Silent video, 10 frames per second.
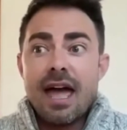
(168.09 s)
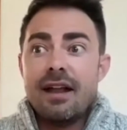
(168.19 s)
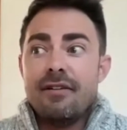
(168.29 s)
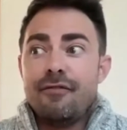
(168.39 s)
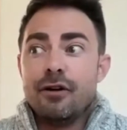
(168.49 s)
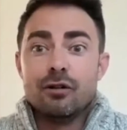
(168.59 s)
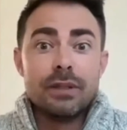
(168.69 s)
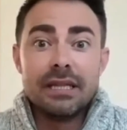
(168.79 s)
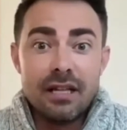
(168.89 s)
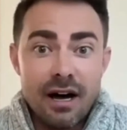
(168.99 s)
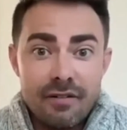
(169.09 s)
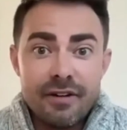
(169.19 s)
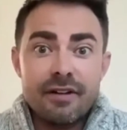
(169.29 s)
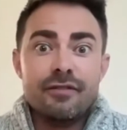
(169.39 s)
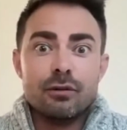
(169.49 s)
and filled with
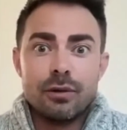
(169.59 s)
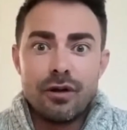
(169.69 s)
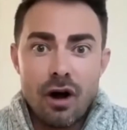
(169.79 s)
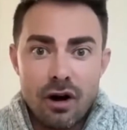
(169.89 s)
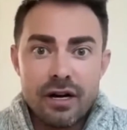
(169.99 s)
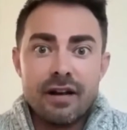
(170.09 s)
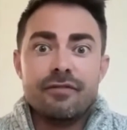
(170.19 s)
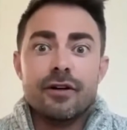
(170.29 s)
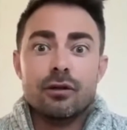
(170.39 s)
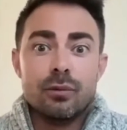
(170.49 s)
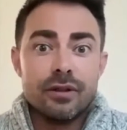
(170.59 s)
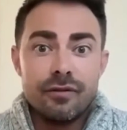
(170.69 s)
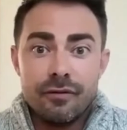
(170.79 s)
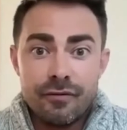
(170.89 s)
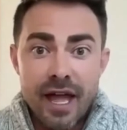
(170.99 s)
love and filled with heart and filled
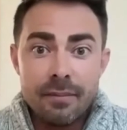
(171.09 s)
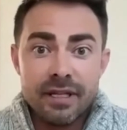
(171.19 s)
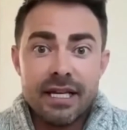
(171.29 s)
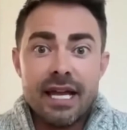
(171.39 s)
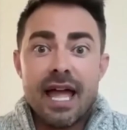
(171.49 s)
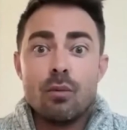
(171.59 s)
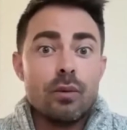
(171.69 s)
with family,